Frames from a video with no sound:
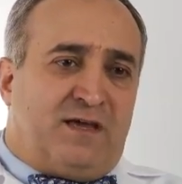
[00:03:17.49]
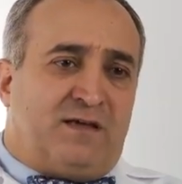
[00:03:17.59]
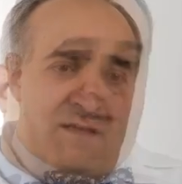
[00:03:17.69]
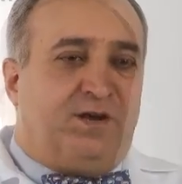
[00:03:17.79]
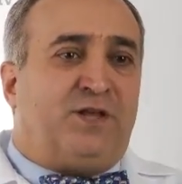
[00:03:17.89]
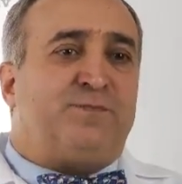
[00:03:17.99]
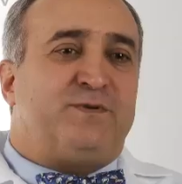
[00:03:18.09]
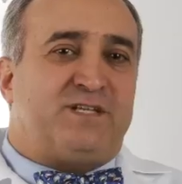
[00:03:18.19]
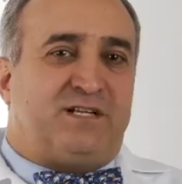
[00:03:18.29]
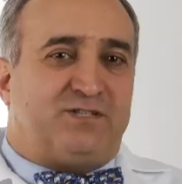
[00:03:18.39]
thing. Another
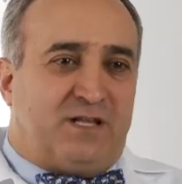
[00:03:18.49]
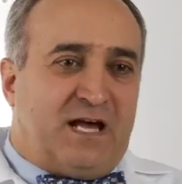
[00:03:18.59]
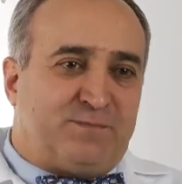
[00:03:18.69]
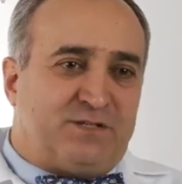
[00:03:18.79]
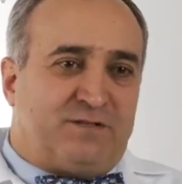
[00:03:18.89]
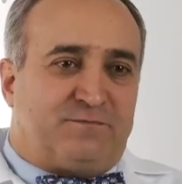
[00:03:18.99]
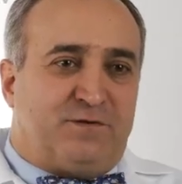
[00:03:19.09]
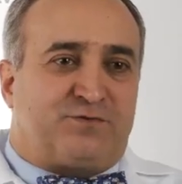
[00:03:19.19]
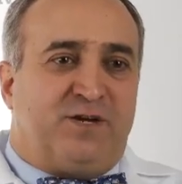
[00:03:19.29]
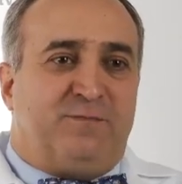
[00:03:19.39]
potential option
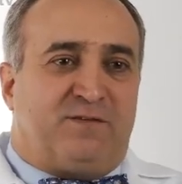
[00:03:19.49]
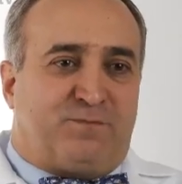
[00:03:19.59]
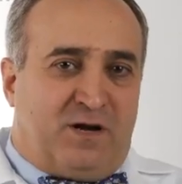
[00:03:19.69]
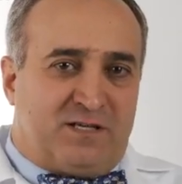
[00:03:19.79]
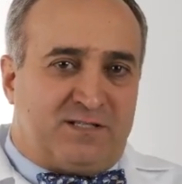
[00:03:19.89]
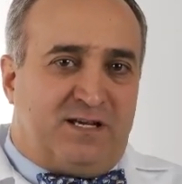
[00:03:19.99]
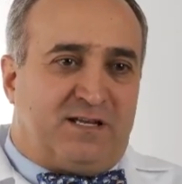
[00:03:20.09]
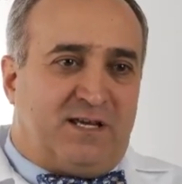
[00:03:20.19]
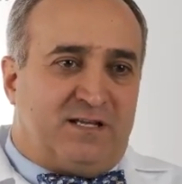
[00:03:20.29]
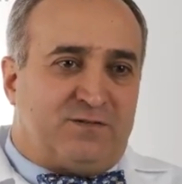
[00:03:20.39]
for treatment of
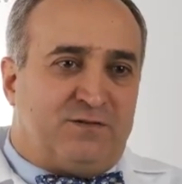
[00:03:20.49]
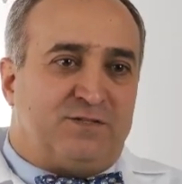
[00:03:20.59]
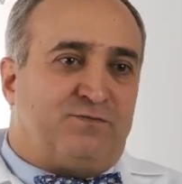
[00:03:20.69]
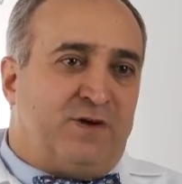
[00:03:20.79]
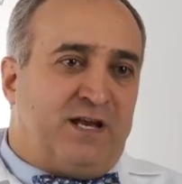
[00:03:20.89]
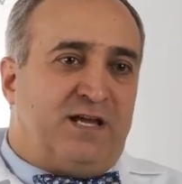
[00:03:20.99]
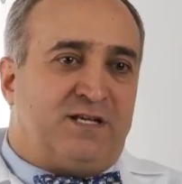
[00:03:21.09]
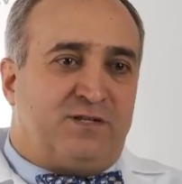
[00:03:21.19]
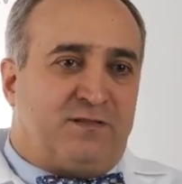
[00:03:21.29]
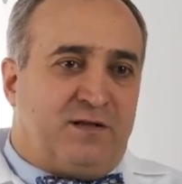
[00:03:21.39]
prostate cancer is
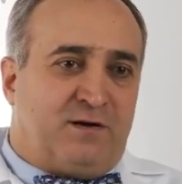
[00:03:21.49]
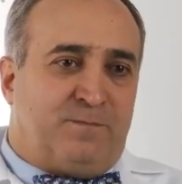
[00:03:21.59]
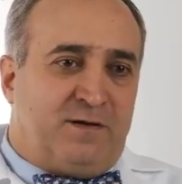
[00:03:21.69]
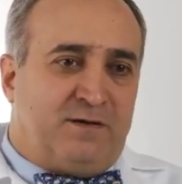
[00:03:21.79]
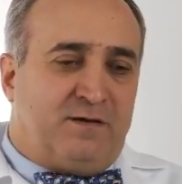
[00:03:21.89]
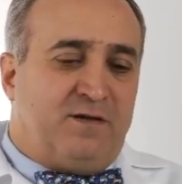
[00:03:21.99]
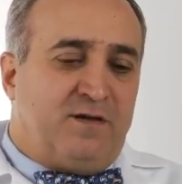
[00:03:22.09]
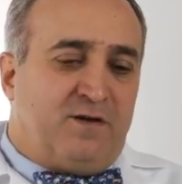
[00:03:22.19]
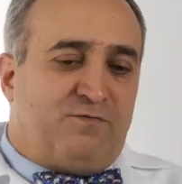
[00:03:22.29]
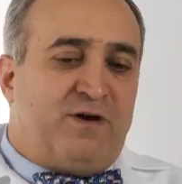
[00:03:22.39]
radiation therapy.
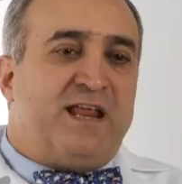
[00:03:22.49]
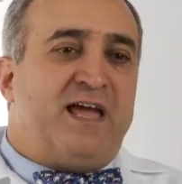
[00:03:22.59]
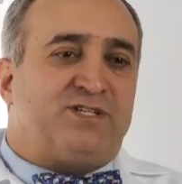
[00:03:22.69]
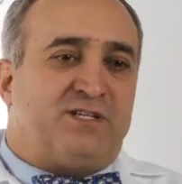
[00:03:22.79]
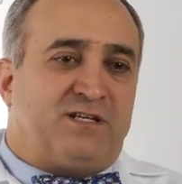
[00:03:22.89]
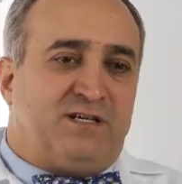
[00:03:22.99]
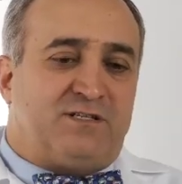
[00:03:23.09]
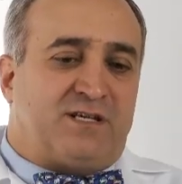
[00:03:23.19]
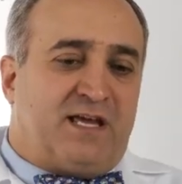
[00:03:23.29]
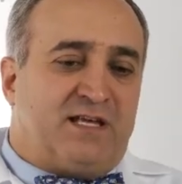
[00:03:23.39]
Radiation
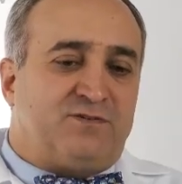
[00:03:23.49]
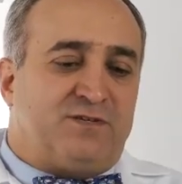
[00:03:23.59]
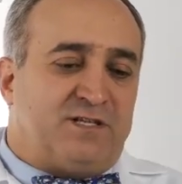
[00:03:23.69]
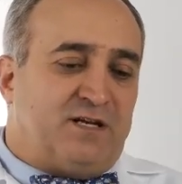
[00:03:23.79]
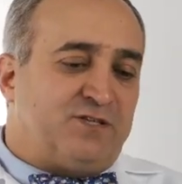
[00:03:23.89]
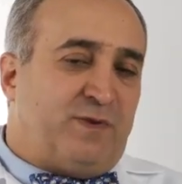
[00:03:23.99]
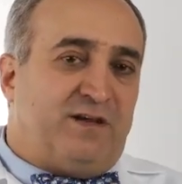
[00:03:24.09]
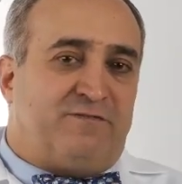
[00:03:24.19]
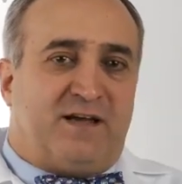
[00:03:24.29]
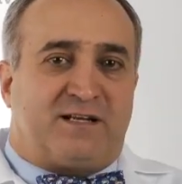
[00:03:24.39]
kills cancer cells by
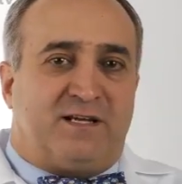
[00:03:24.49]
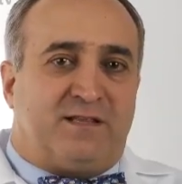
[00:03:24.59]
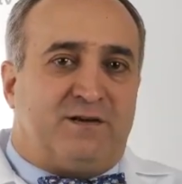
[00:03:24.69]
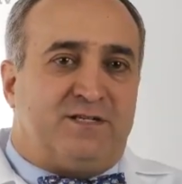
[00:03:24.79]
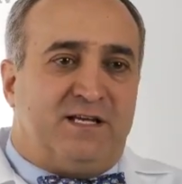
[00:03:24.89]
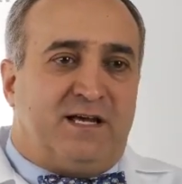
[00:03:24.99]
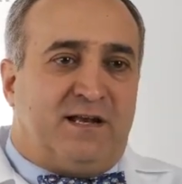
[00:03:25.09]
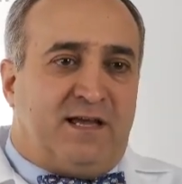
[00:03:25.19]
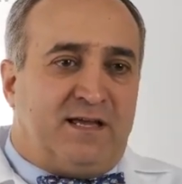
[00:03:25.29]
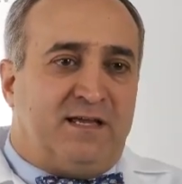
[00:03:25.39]
affecting their
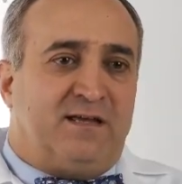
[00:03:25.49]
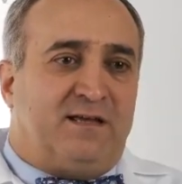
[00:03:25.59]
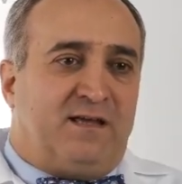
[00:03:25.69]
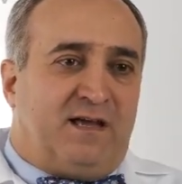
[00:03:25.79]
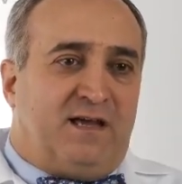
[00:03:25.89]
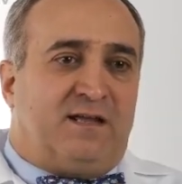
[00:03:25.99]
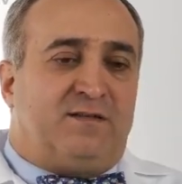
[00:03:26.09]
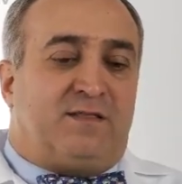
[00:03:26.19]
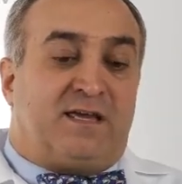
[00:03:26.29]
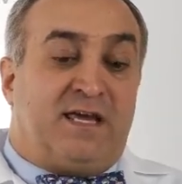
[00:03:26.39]
DNA,
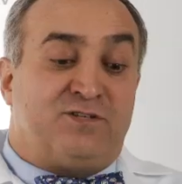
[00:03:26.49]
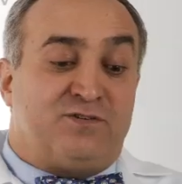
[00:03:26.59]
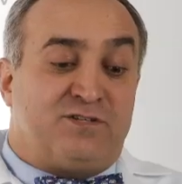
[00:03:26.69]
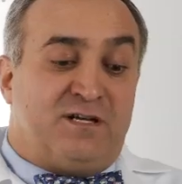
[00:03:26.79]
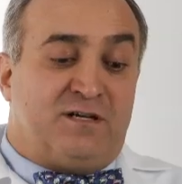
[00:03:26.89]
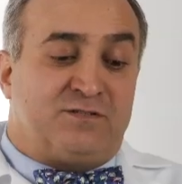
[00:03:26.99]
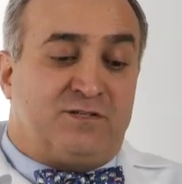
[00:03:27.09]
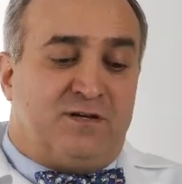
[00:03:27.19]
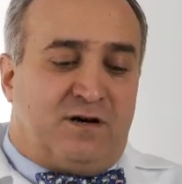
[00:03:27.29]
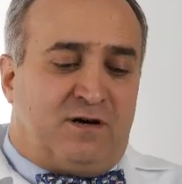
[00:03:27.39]
and the cancer
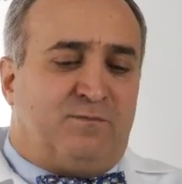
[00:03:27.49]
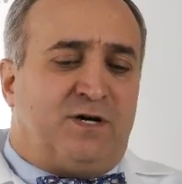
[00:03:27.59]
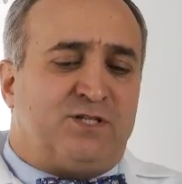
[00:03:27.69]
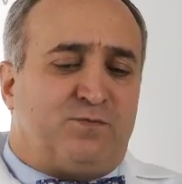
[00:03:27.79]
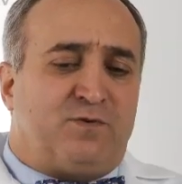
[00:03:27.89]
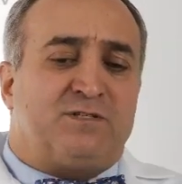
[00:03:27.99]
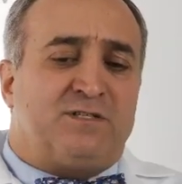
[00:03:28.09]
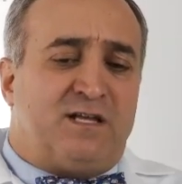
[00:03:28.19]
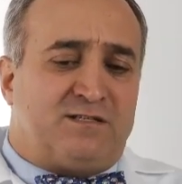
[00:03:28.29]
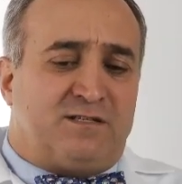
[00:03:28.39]
cells are much more
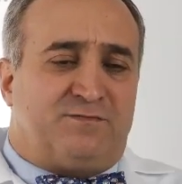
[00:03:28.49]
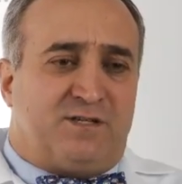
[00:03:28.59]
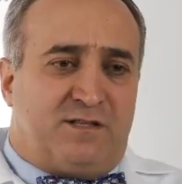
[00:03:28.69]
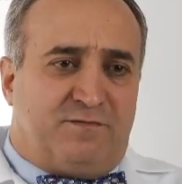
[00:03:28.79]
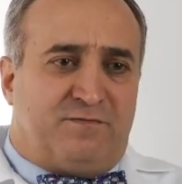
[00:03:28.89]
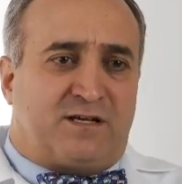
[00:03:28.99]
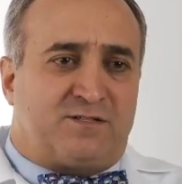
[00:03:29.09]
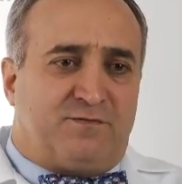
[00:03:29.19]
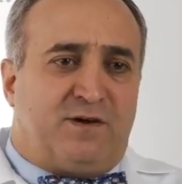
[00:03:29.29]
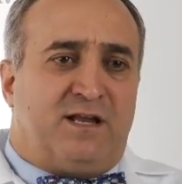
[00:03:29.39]
sensitive to the
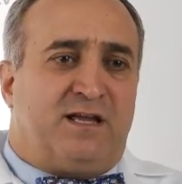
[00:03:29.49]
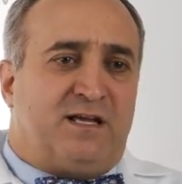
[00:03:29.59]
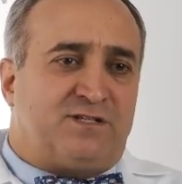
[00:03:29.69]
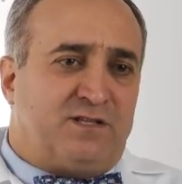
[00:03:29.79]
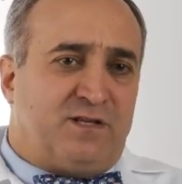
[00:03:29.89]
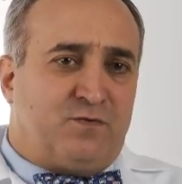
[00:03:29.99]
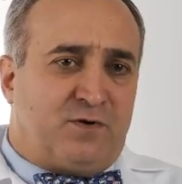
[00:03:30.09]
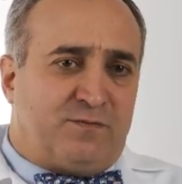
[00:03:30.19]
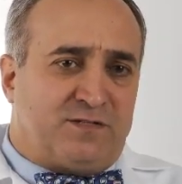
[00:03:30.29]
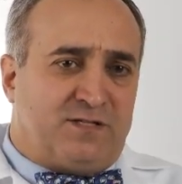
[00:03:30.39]
effects of radiation than
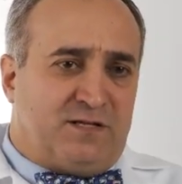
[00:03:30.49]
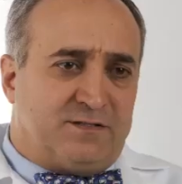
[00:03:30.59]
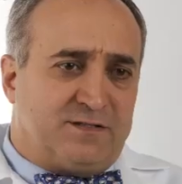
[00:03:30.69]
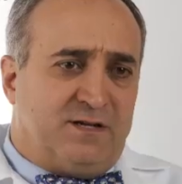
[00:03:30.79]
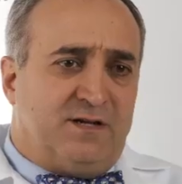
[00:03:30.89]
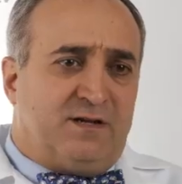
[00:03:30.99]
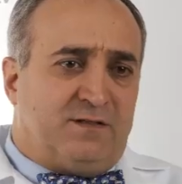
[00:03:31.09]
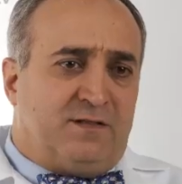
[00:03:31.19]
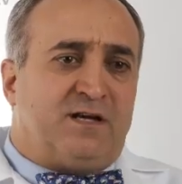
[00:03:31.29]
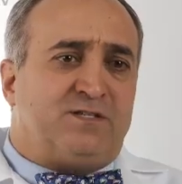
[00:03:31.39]
normal cells.
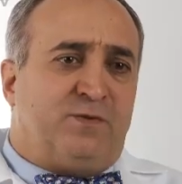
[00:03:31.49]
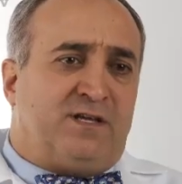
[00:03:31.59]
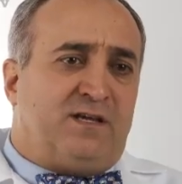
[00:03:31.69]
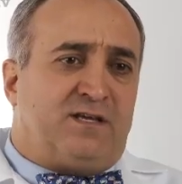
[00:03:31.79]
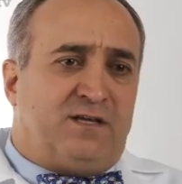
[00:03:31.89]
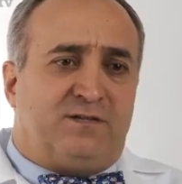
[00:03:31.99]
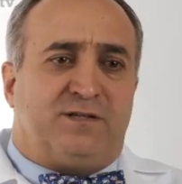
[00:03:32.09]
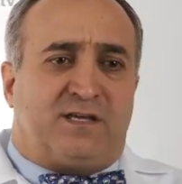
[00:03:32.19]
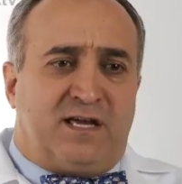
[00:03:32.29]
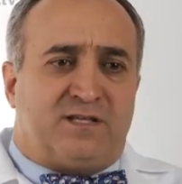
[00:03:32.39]
Thus, we can
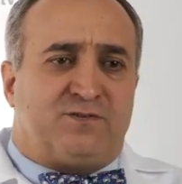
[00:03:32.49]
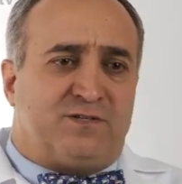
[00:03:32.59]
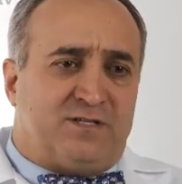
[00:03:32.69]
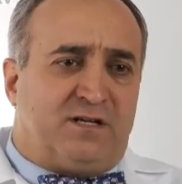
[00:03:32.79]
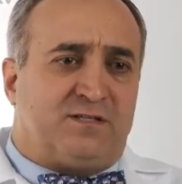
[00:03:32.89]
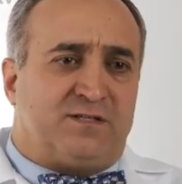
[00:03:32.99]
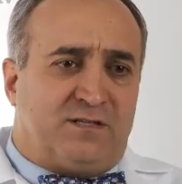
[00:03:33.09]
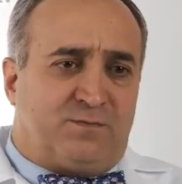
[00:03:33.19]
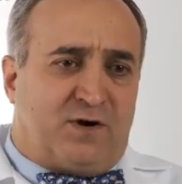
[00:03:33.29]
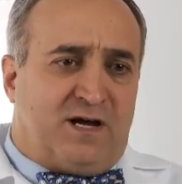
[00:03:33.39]
kill the cancer
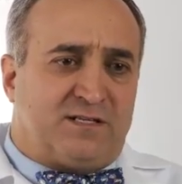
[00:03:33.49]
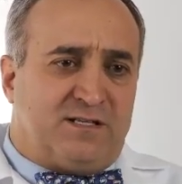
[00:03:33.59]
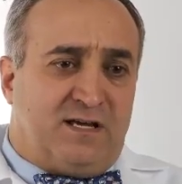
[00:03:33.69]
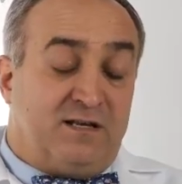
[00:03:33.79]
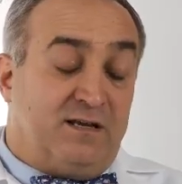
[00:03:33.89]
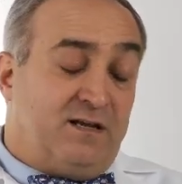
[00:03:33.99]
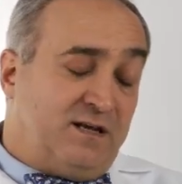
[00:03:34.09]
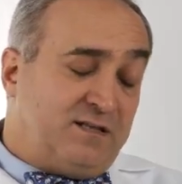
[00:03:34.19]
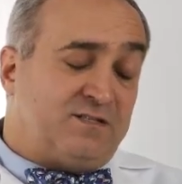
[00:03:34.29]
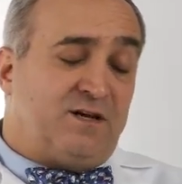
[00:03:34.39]
cells in the prostate,
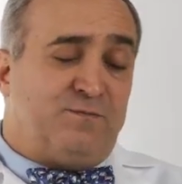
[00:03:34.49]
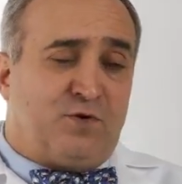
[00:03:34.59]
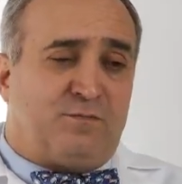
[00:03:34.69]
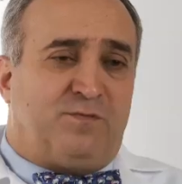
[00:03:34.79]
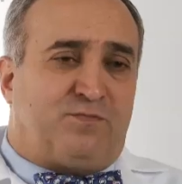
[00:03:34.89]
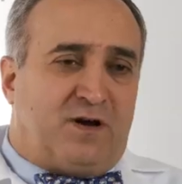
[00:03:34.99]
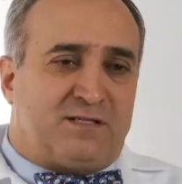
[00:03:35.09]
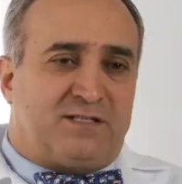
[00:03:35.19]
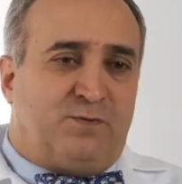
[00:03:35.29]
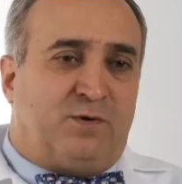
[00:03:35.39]
and some normal
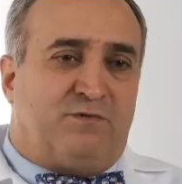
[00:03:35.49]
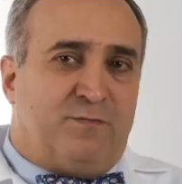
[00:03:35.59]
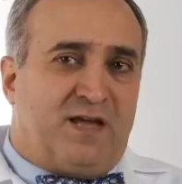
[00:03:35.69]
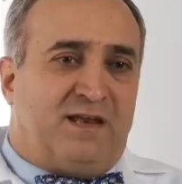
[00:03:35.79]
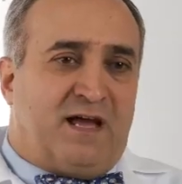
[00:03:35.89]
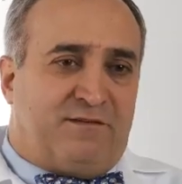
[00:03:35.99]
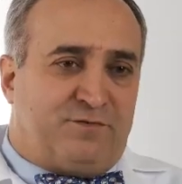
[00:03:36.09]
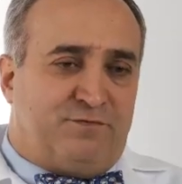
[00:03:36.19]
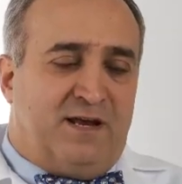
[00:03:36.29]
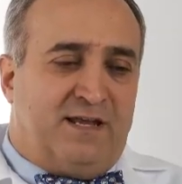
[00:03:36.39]
prostate will remain
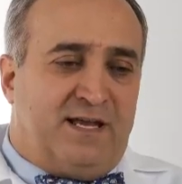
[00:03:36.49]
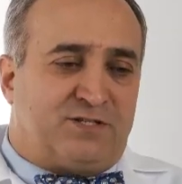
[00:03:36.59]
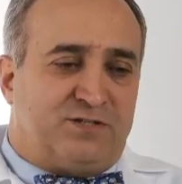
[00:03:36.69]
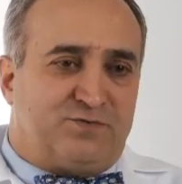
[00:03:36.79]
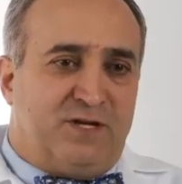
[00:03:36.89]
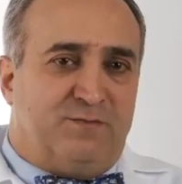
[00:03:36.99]
after radiation